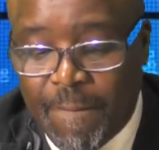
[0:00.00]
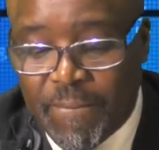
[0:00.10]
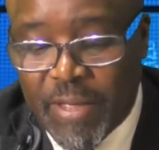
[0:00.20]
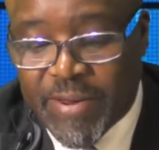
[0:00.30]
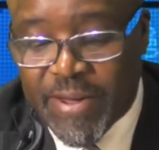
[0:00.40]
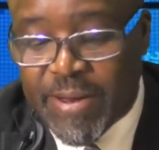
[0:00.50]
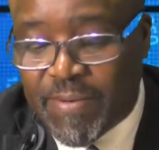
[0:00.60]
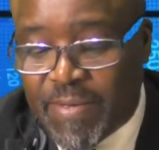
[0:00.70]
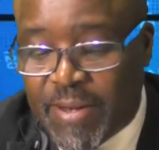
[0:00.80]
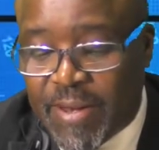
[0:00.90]
The
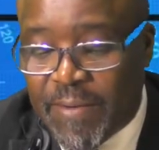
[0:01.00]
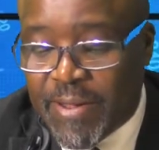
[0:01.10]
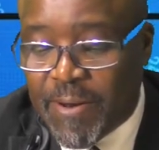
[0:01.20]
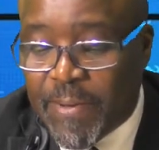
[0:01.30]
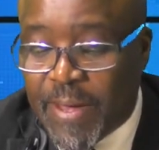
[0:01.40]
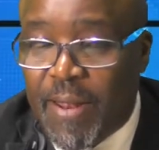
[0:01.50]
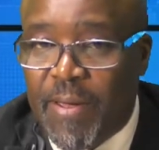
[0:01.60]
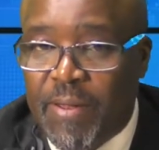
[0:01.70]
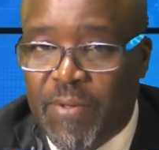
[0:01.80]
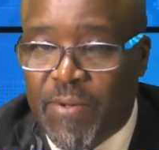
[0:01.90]
judges then directed
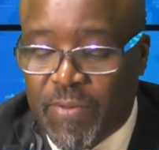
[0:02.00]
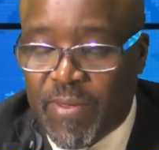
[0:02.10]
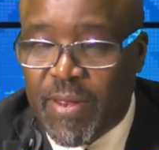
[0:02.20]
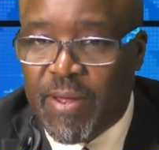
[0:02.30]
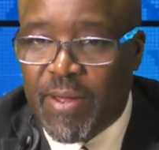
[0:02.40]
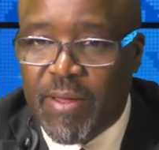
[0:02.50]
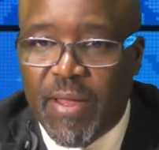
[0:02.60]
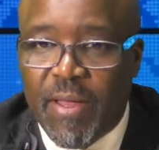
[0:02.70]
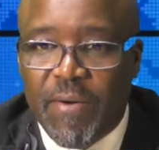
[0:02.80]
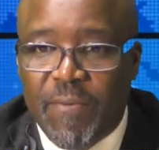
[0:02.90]
Parliament to consider
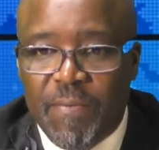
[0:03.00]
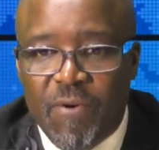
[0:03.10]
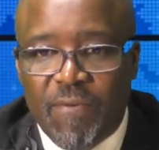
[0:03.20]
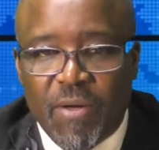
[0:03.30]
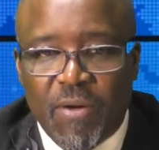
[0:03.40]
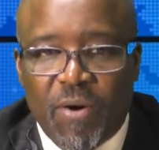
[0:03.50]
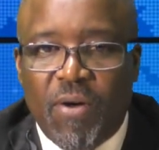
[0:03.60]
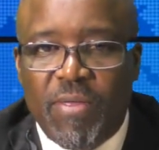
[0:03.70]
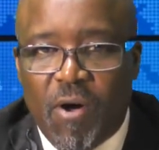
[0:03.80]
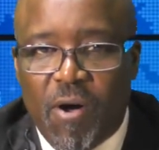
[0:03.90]
removing
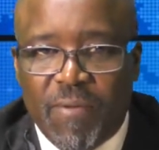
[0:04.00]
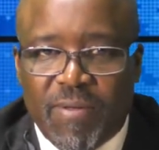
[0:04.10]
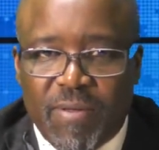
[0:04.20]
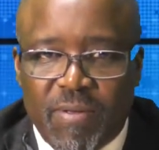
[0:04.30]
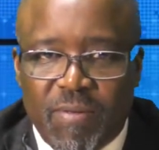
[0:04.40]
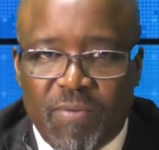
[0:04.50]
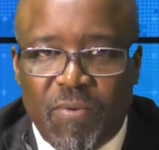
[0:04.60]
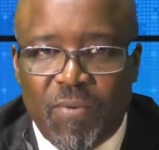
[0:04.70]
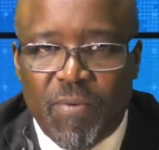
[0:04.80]
all the officers